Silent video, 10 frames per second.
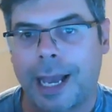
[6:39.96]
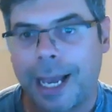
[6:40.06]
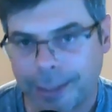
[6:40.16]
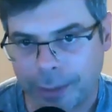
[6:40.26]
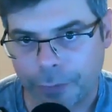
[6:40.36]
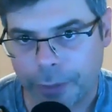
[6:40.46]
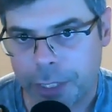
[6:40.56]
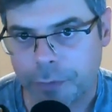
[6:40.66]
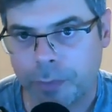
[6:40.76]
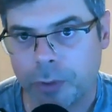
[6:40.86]
Active
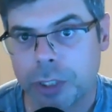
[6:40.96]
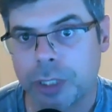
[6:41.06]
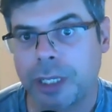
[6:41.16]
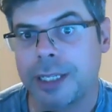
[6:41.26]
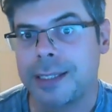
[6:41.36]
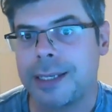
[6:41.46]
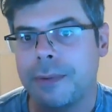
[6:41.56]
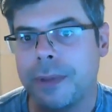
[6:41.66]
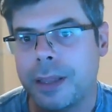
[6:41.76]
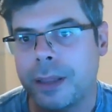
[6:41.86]
range of motion is
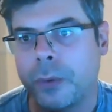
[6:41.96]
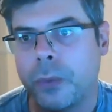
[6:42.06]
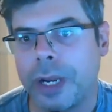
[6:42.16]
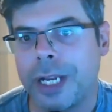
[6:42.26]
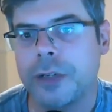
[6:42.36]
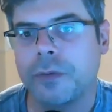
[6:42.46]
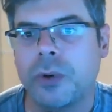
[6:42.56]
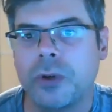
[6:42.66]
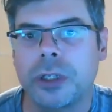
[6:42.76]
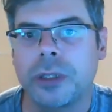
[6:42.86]
the range of
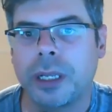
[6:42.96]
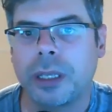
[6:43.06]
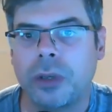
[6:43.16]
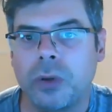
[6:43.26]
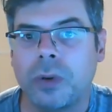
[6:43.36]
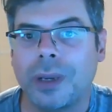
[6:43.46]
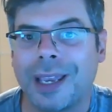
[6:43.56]
motion that you